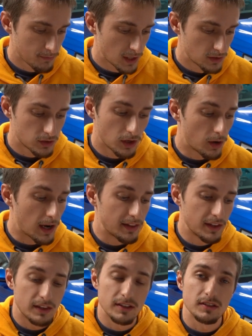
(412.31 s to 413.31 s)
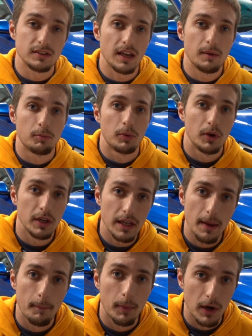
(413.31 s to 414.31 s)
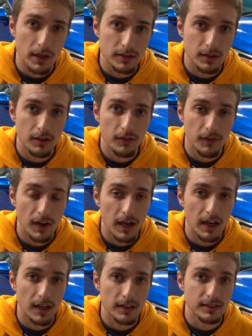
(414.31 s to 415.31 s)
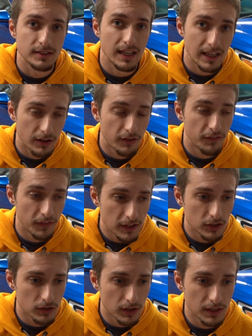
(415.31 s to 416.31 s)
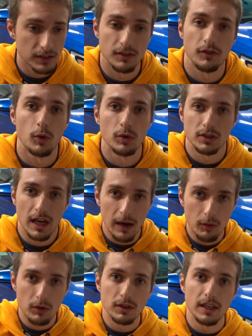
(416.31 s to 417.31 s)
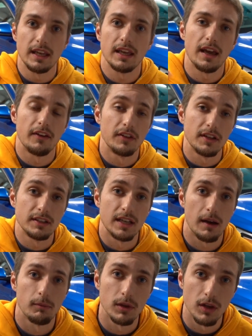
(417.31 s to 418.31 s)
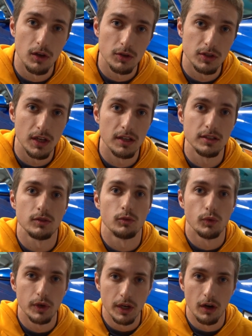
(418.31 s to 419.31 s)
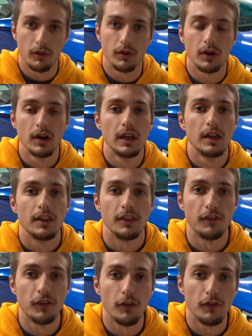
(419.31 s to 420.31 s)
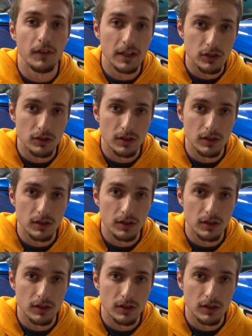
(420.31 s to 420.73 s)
So I think this is a pretty impressive standard feature list. Of course, I will link everything down below so you guys can read over the full feature